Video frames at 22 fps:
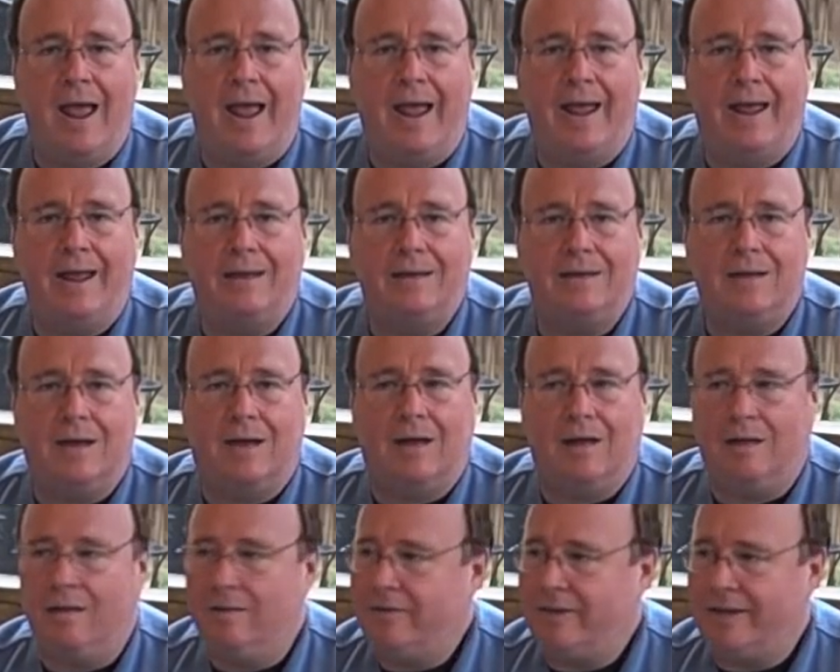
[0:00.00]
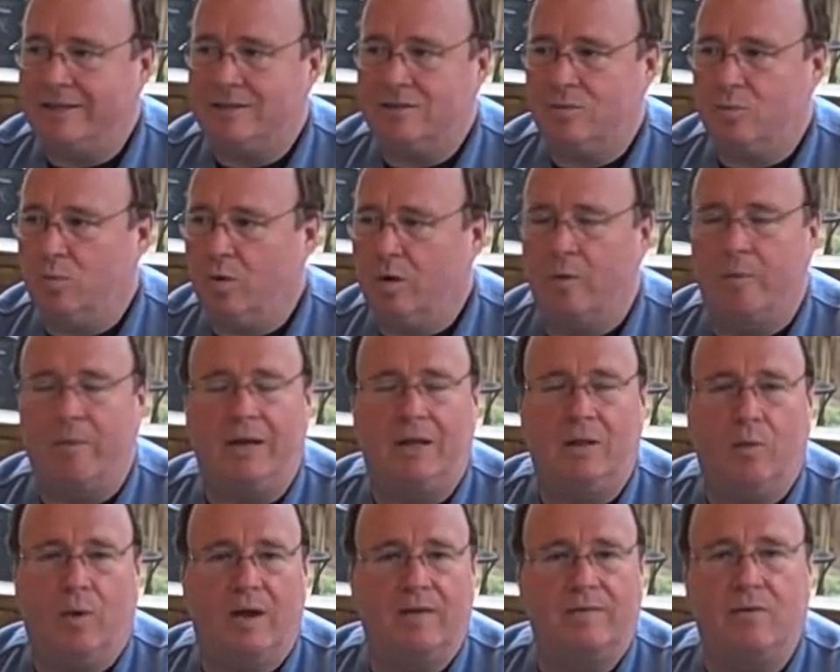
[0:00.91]
And uh, that's where me
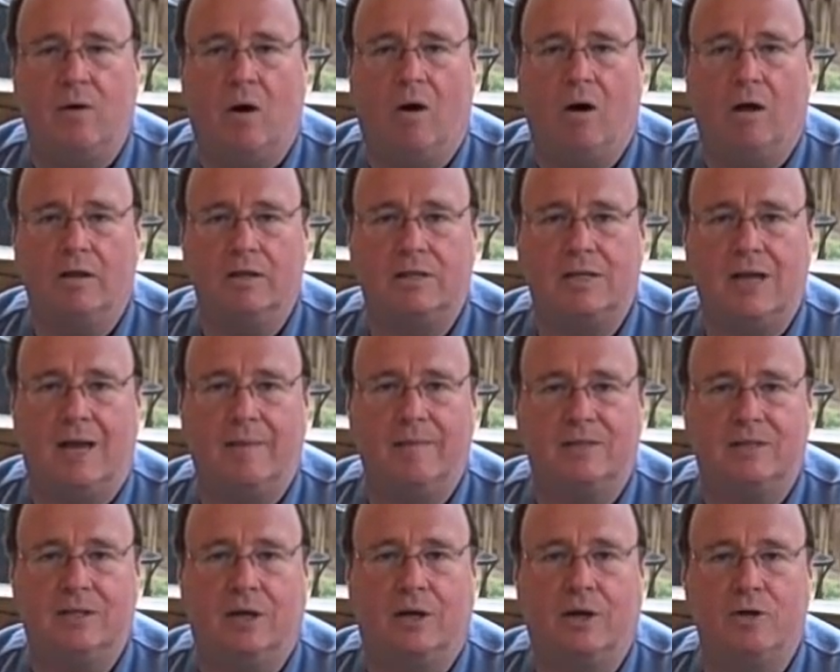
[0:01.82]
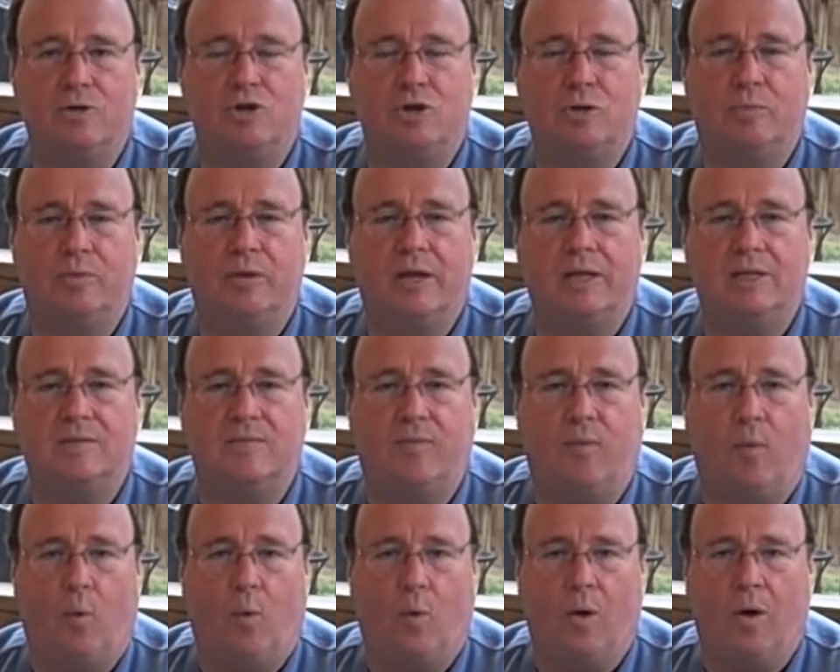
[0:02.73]
and the wife go all the time. It's our go-to place
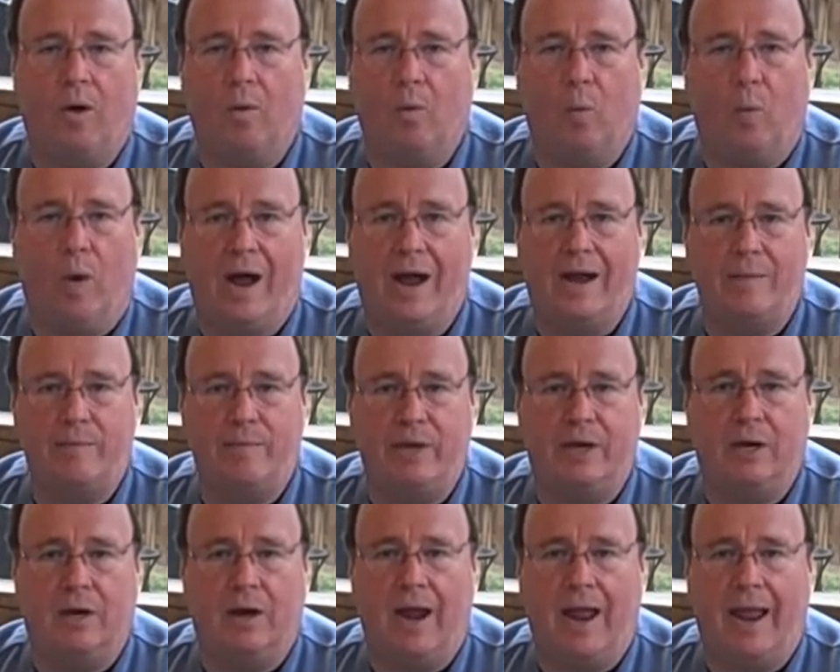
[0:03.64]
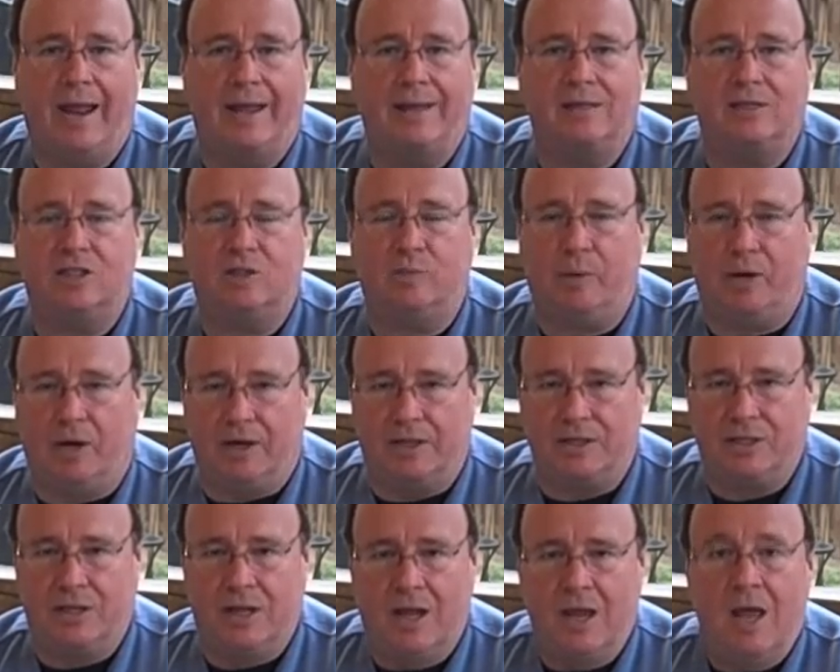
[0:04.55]
for wine, beer, and
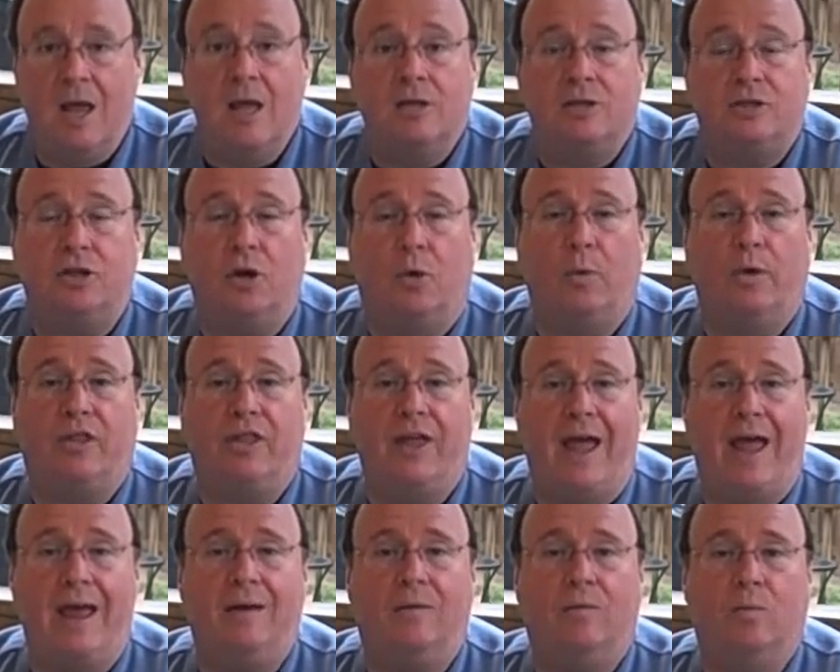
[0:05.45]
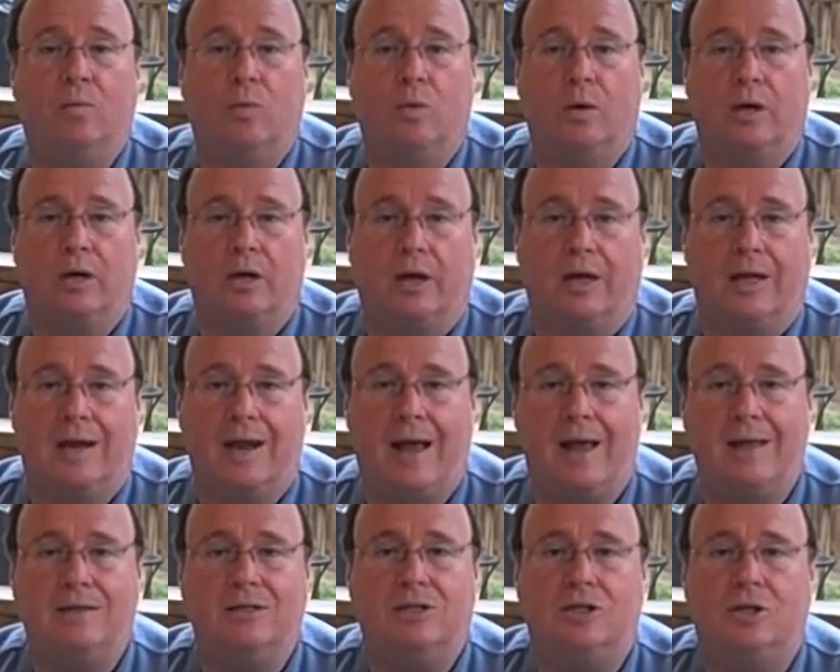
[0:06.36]
spirits. So with that, we're gonna get
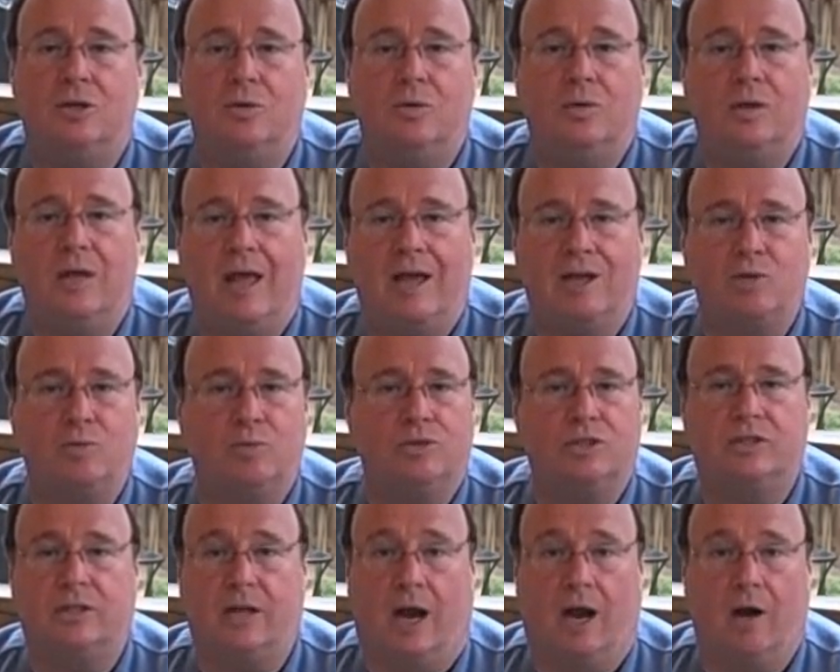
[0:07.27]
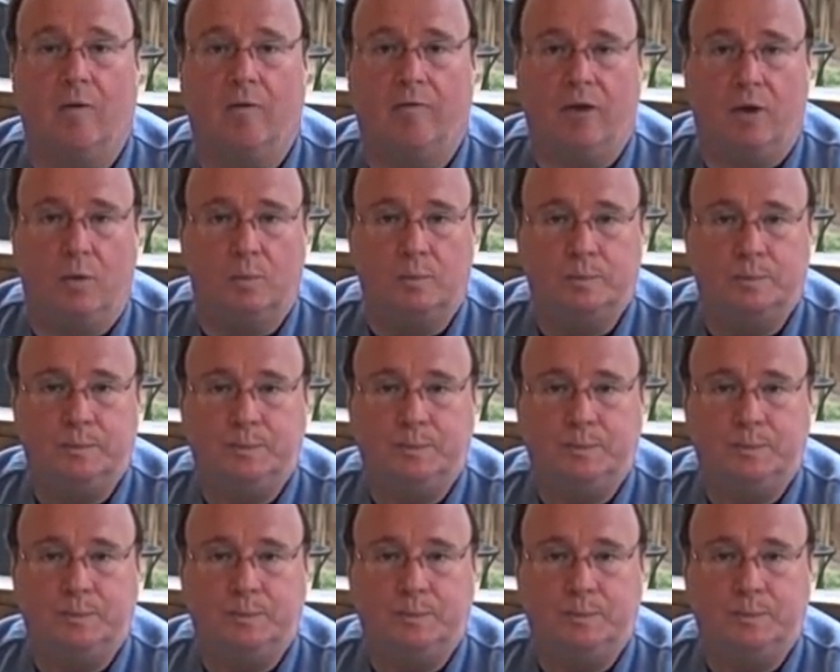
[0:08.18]
on to the actual cigar review.